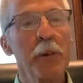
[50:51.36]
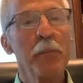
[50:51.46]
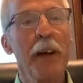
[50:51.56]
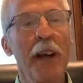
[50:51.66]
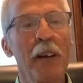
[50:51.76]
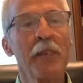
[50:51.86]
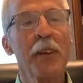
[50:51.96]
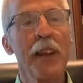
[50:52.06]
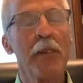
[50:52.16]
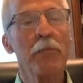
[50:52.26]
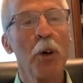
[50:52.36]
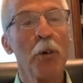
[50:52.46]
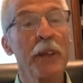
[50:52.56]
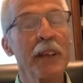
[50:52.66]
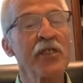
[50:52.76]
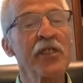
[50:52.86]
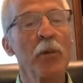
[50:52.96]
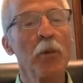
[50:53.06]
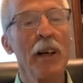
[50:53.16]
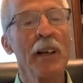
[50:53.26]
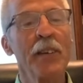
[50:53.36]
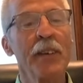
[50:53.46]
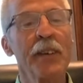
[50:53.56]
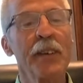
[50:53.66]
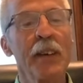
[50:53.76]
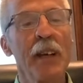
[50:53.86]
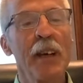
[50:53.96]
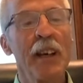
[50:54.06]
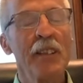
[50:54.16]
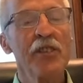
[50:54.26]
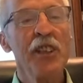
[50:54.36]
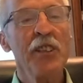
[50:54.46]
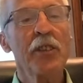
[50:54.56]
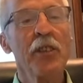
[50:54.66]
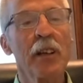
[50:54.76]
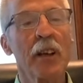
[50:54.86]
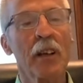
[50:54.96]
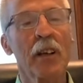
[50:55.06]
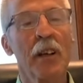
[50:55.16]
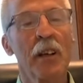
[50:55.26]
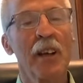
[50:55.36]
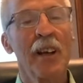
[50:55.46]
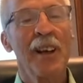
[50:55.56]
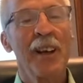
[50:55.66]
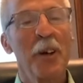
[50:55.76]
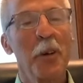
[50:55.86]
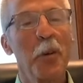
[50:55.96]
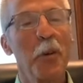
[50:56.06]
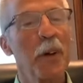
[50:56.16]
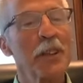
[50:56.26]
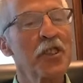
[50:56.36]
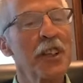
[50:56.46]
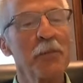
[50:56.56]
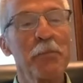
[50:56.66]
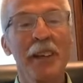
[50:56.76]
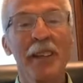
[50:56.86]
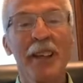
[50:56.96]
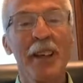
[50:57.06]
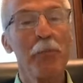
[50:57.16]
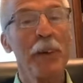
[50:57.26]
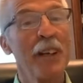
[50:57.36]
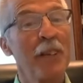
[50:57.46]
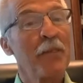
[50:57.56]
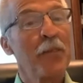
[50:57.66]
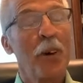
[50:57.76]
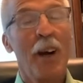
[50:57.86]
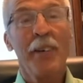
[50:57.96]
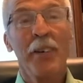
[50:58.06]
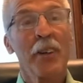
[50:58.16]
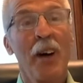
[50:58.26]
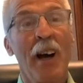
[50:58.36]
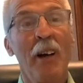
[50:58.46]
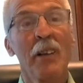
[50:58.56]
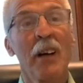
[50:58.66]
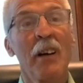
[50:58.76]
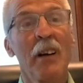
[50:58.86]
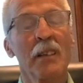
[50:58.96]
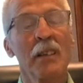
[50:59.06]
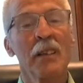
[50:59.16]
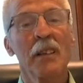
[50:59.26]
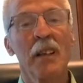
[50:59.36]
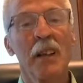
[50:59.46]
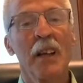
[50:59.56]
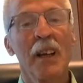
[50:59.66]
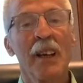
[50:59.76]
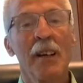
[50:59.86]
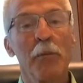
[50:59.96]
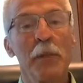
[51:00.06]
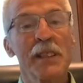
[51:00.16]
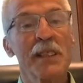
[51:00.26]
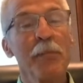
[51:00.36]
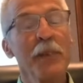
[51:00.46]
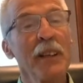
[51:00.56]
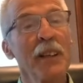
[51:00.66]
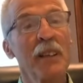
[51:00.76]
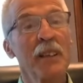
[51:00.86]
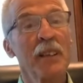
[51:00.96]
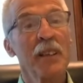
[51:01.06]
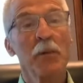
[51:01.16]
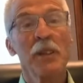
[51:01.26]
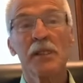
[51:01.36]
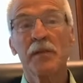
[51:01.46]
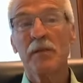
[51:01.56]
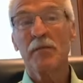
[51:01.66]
prepared for that moment, and she was. And she took what she had been keeping up for I don't know how long, but something that that was